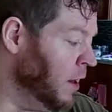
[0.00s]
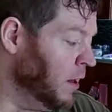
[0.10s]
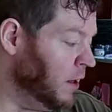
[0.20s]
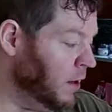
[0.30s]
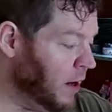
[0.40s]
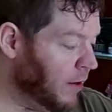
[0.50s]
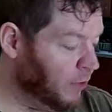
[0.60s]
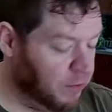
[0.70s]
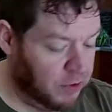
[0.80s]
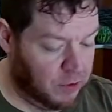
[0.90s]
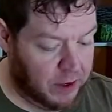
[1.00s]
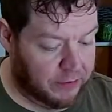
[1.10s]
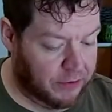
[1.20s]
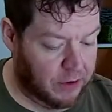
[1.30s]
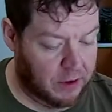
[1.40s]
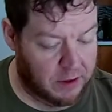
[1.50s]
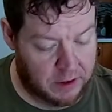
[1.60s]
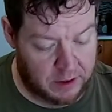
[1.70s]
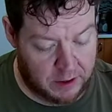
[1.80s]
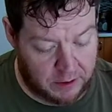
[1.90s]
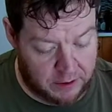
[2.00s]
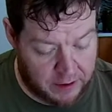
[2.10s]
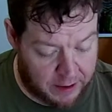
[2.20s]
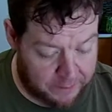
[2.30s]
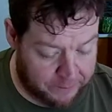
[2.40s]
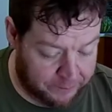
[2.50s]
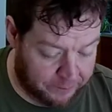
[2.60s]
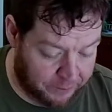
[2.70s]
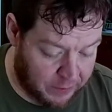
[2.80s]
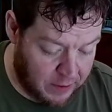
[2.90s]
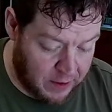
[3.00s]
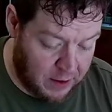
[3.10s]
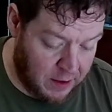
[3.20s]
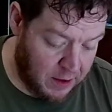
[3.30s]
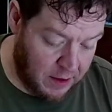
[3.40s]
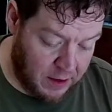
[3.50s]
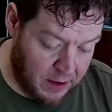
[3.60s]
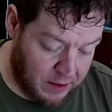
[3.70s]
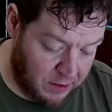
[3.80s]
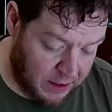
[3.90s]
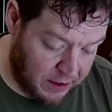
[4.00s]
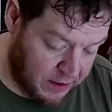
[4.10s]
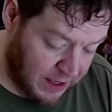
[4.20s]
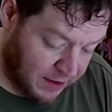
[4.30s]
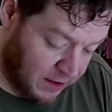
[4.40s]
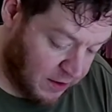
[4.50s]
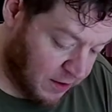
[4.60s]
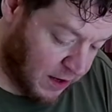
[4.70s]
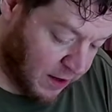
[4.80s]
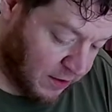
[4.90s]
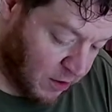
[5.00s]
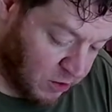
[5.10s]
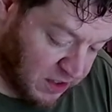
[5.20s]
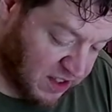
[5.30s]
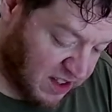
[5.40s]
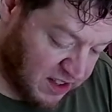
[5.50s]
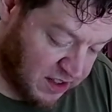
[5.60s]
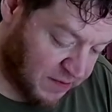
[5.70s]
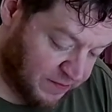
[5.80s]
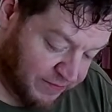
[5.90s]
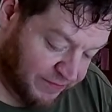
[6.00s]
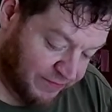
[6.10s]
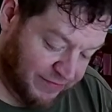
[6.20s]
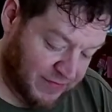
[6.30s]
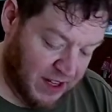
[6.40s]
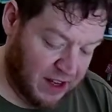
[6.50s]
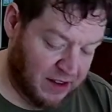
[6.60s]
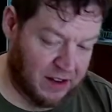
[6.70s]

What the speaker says: The other half I'll put away for another time. I do like to take these guys out just because, yeah,